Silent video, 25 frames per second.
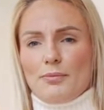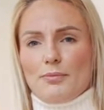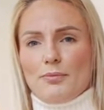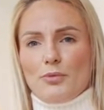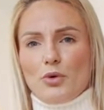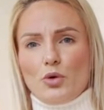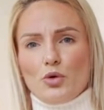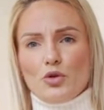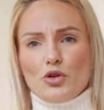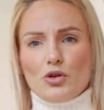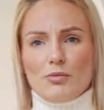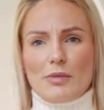
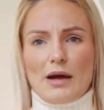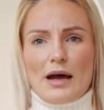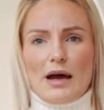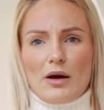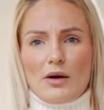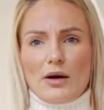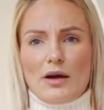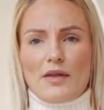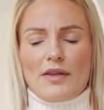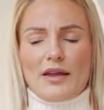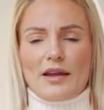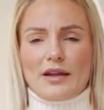pull them
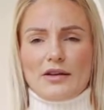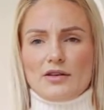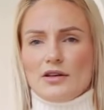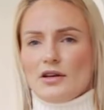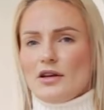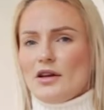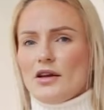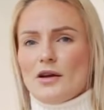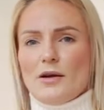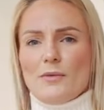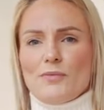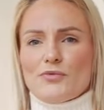out and then
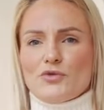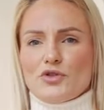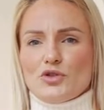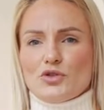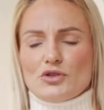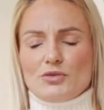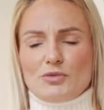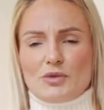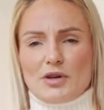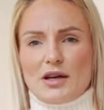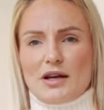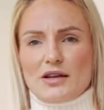do
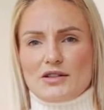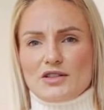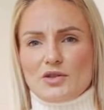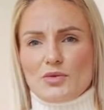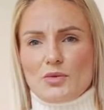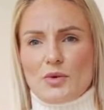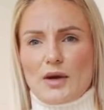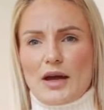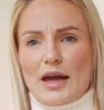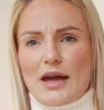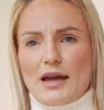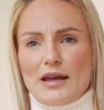some
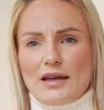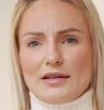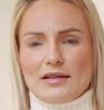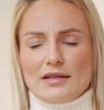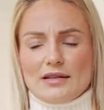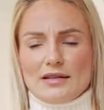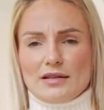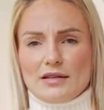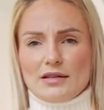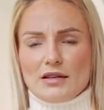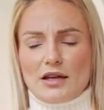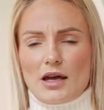cutaway
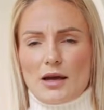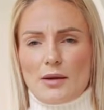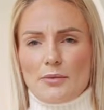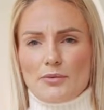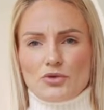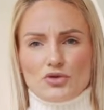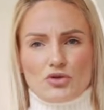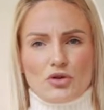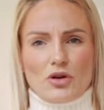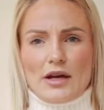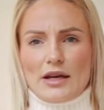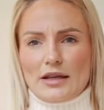
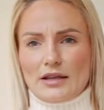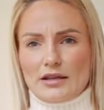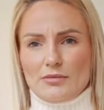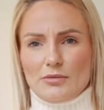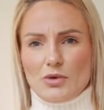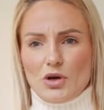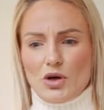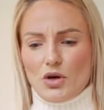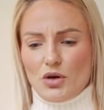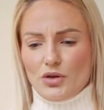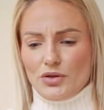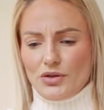trying them
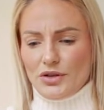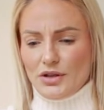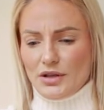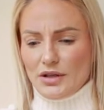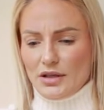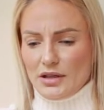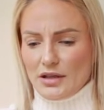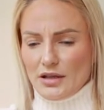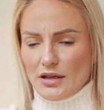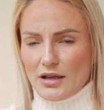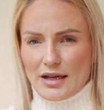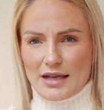on
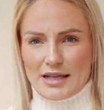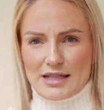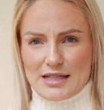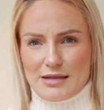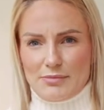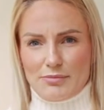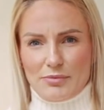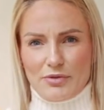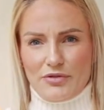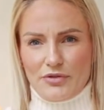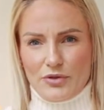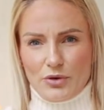like I
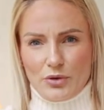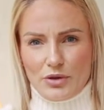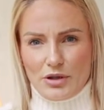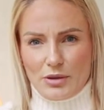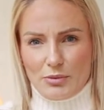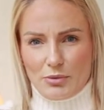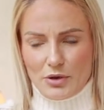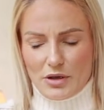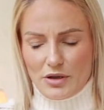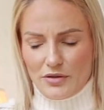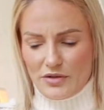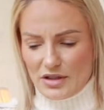did before in the
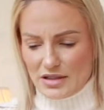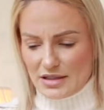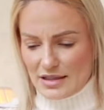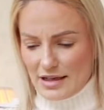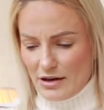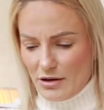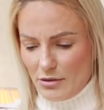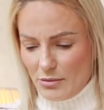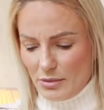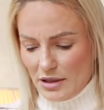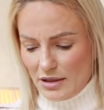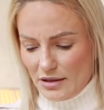previous
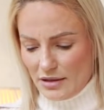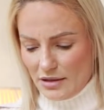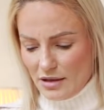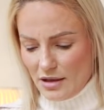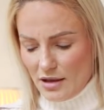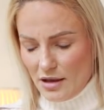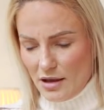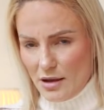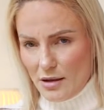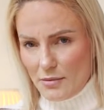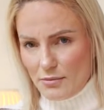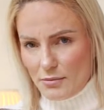Karen Millen
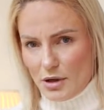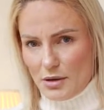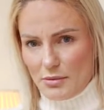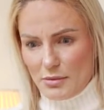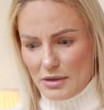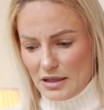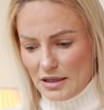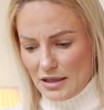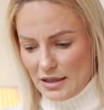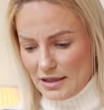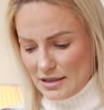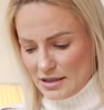by
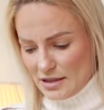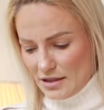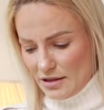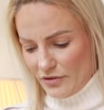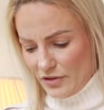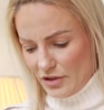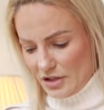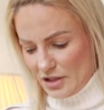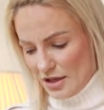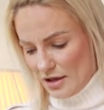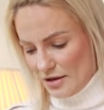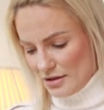Lydia
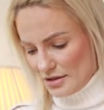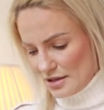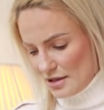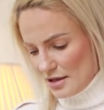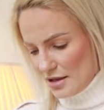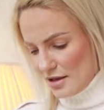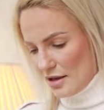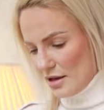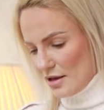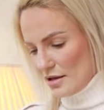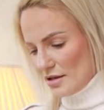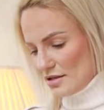videos.
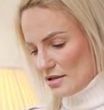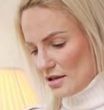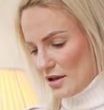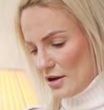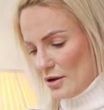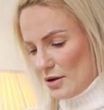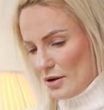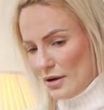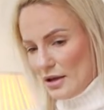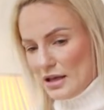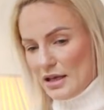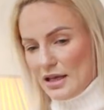So
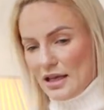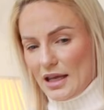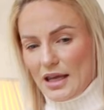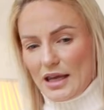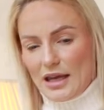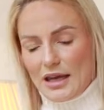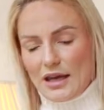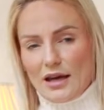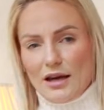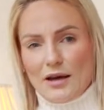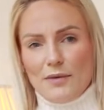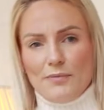in
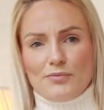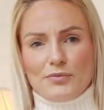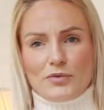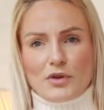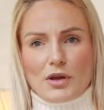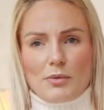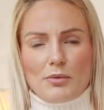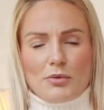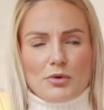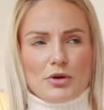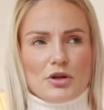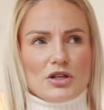here,
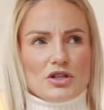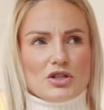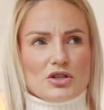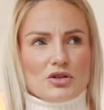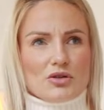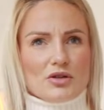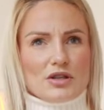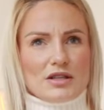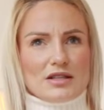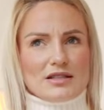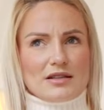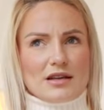I'm pretty
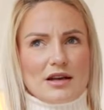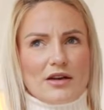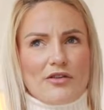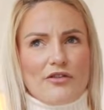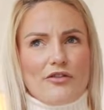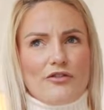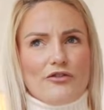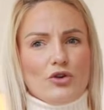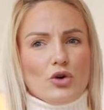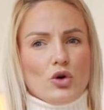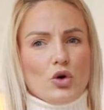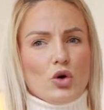sure there's like
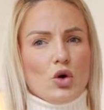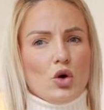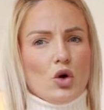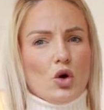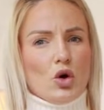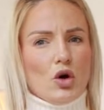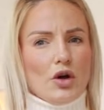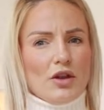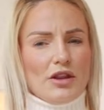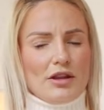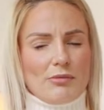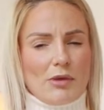
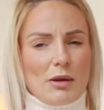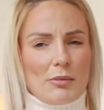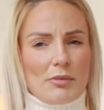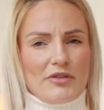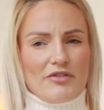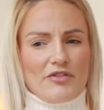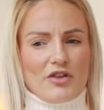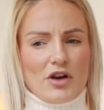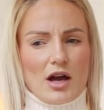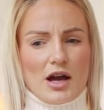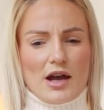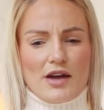four
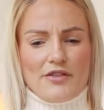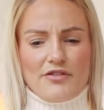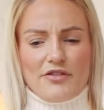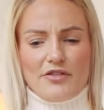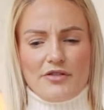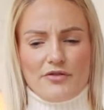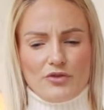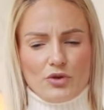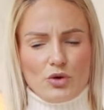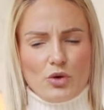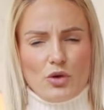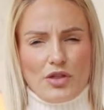
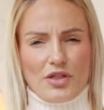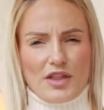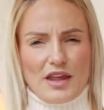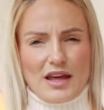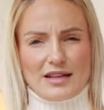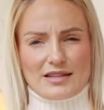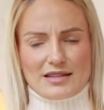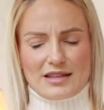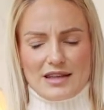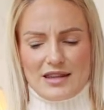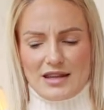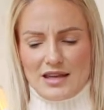
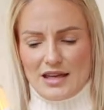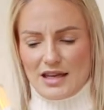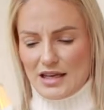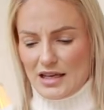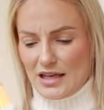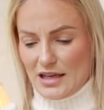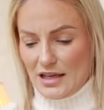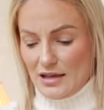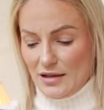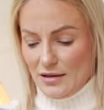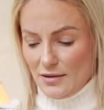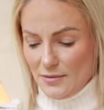things I think in
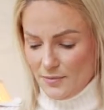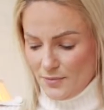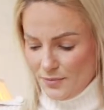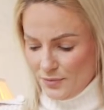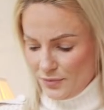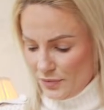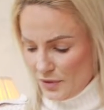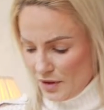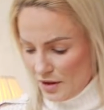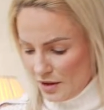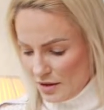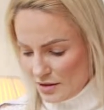here.
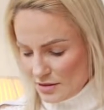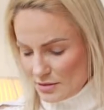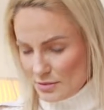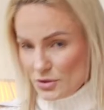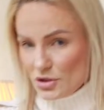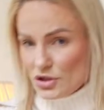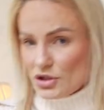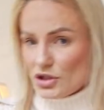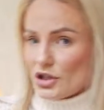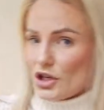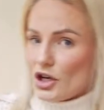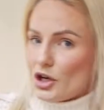I'm
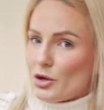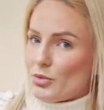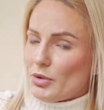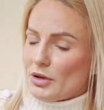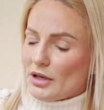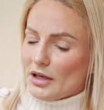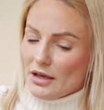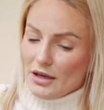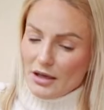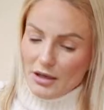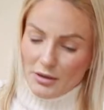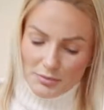just going to open
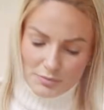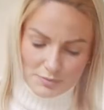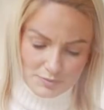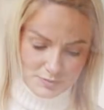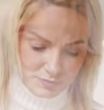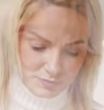it up.